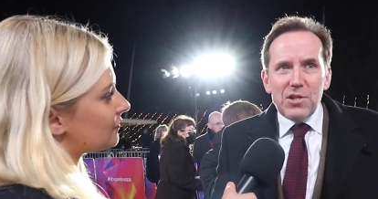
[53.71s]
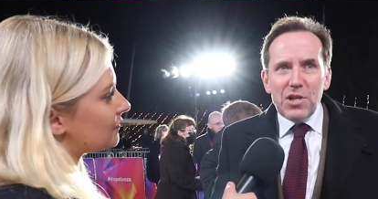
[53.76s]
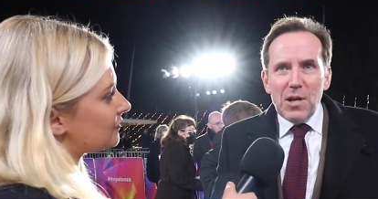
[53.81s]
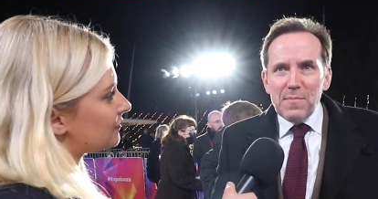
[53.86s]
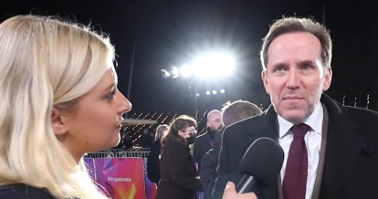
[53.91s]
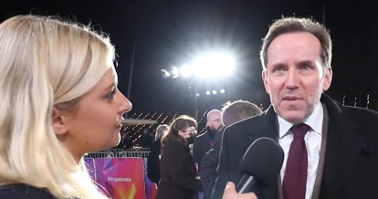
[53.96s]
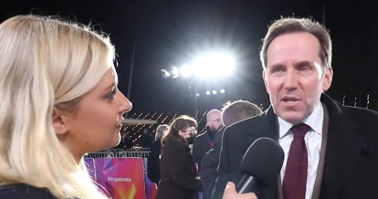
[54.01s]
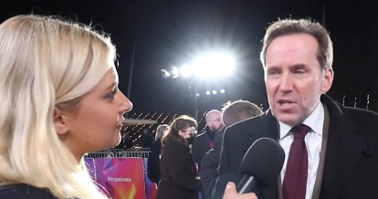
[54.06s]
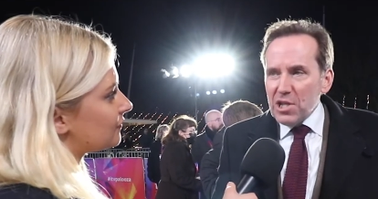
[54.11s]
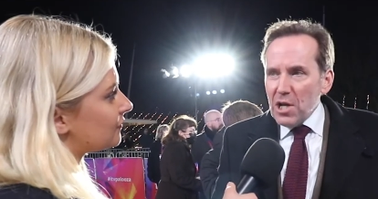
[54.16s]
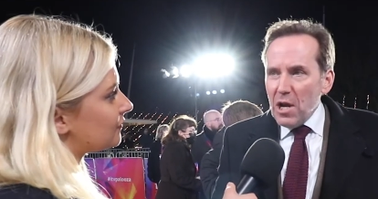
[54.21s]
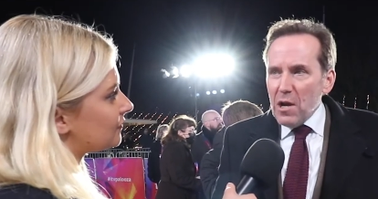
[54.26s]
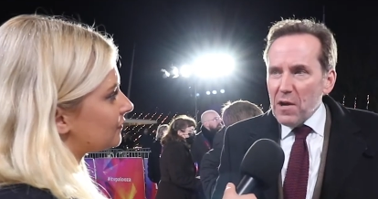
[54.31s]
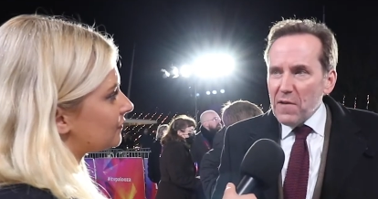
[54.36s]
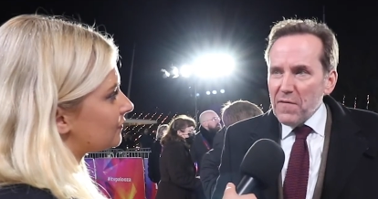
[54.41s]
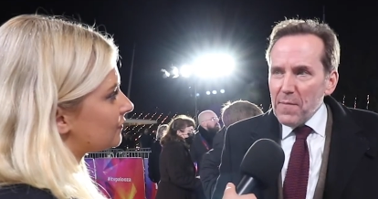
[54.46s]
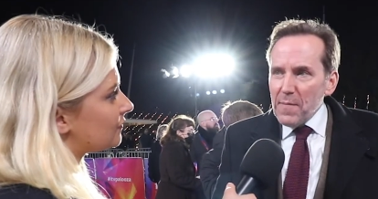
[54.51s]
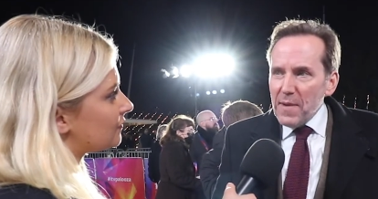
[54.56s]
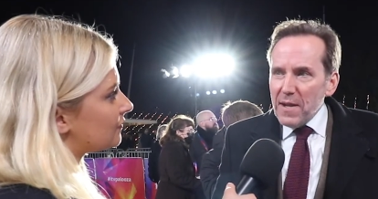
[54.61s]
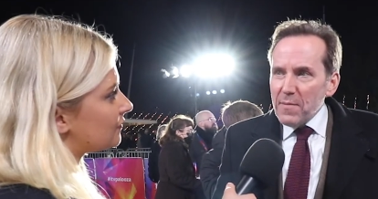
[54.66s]
Speaker 1: jumped the
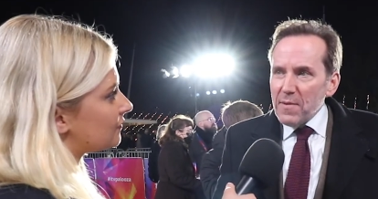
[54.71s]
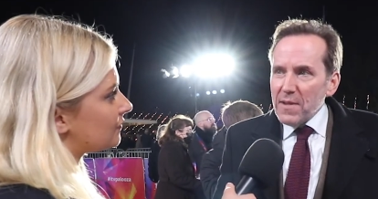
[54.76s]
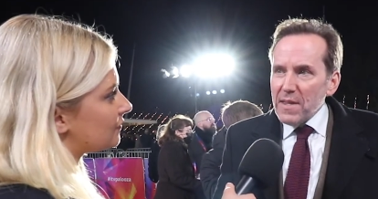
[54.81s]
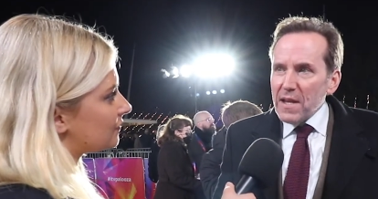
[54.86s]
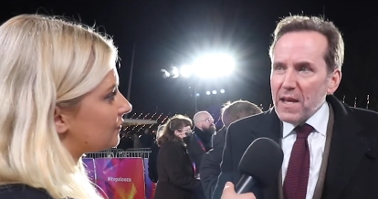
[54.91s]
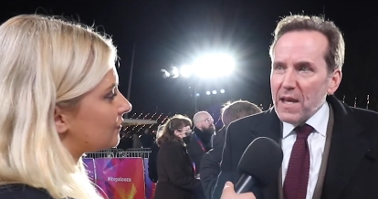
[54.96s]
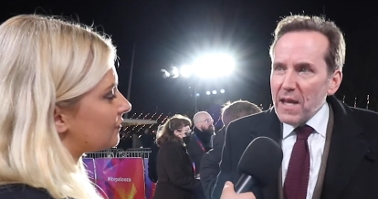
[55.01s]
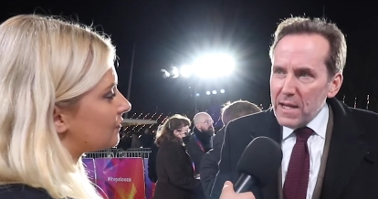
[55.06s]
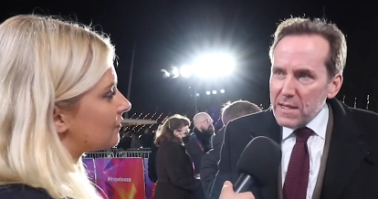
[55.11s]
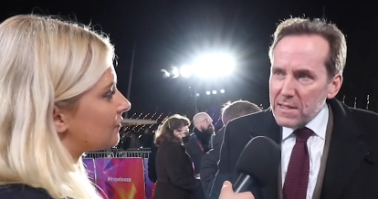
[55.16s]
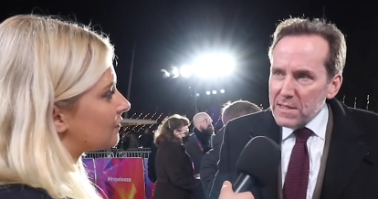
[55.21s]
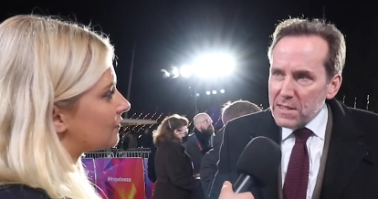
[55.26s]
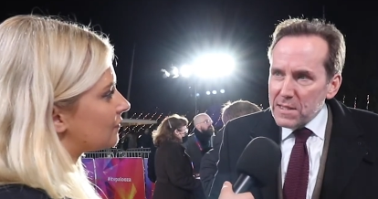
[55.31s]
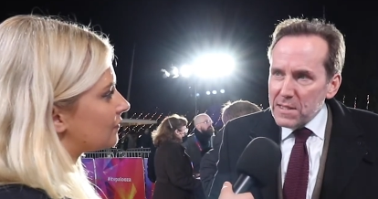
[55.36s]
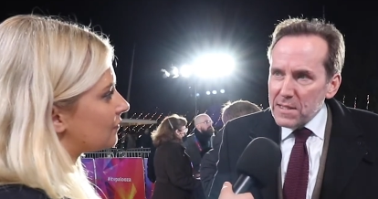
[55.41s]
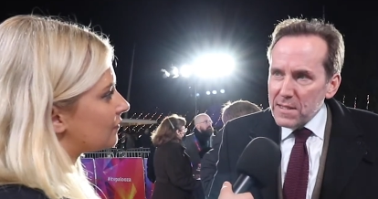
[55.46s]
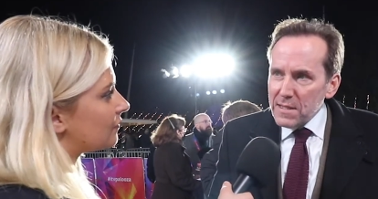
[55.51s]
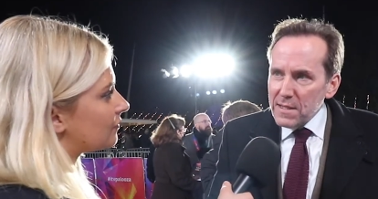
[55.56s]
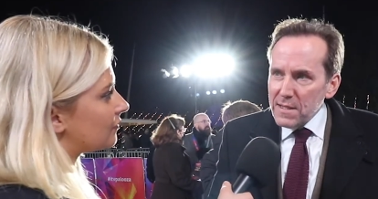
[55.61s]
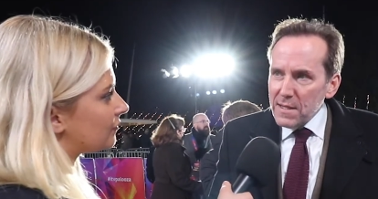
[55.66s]
shark for me when the
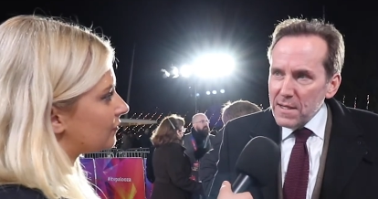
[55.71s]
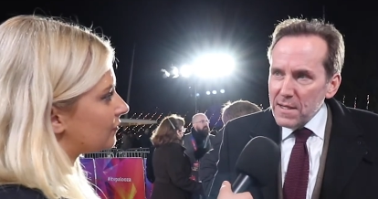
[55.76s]
kids